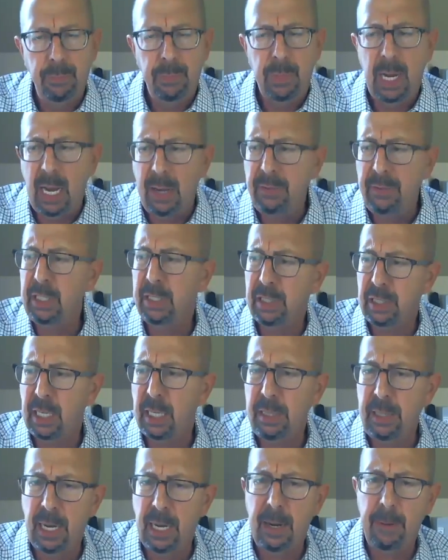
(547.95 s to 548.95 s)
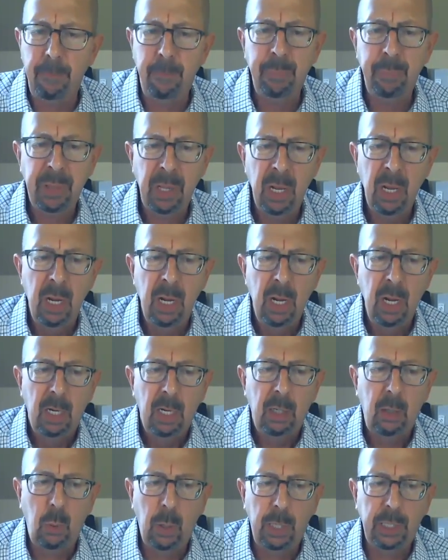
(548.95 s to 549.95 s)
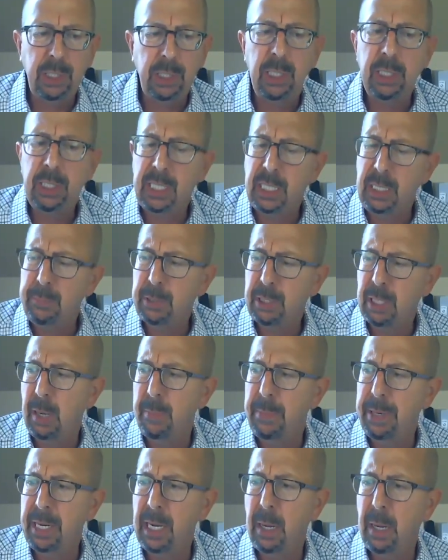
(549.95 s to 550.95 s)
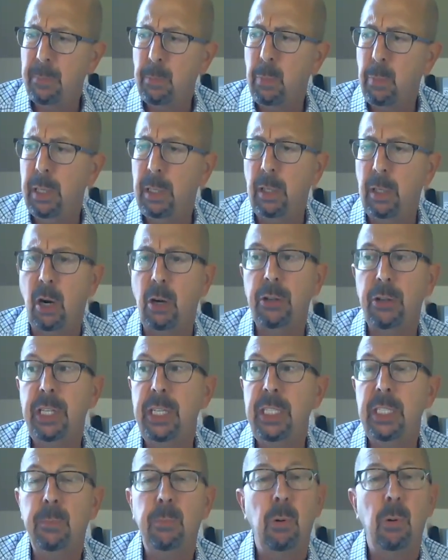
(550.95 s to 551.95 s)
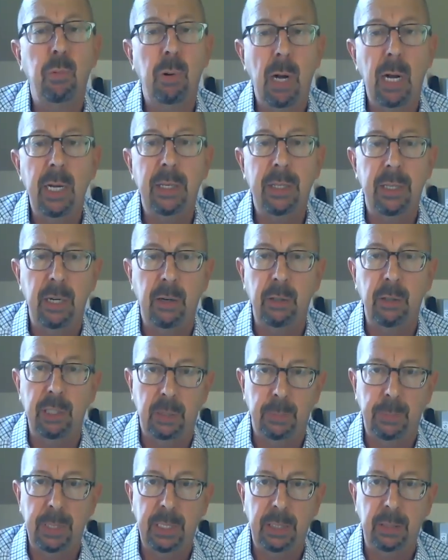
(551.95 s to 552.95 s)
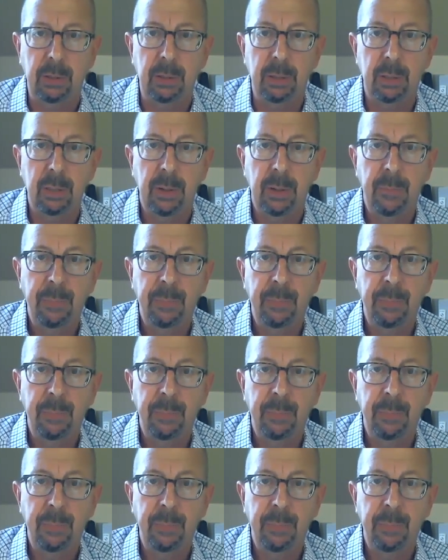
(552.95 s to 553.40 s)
Having said that, question keeps coming up, well, are these proprietary speakers?